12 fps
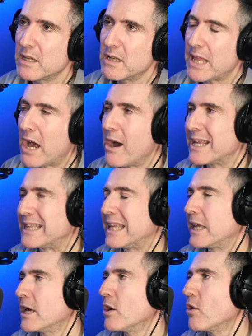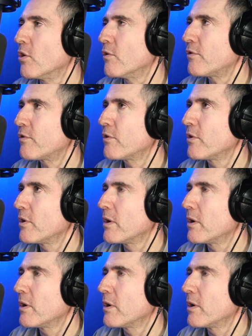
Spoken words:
That idea of